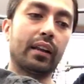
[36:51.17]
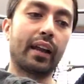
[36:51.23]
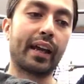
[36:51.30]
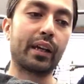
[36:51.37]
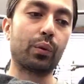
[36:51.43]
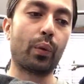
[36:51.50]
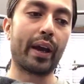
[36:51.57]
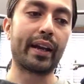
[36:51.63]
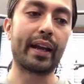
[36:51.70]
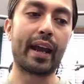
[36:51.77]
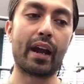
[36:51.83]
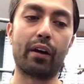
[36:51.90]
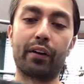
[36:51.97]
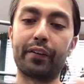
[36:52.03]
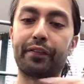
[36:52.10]
lightweight,
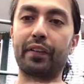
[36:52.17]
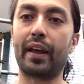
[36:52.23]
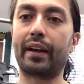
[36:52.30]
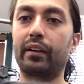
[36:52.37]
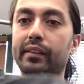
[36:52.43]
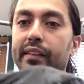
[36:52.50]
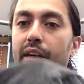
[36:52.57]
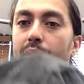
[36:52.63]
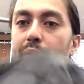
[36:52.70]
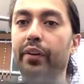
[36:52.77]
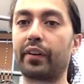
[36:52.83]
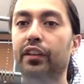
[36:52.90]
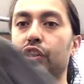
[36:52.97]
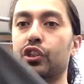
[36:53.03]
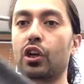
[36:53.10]
airy flannels here. We've
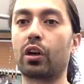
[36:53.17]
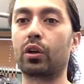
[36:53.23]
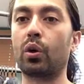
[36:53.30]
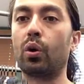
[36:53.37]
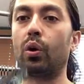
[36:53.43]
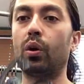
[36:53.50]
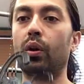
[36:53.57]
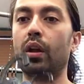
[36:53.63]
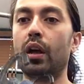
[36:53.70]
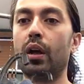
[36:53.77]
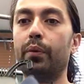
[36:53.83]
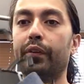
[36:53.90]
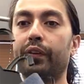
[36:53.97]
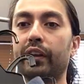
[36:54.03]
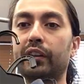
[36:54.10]
got the charcoal,
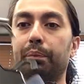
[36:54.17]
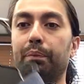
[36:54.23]
we've got the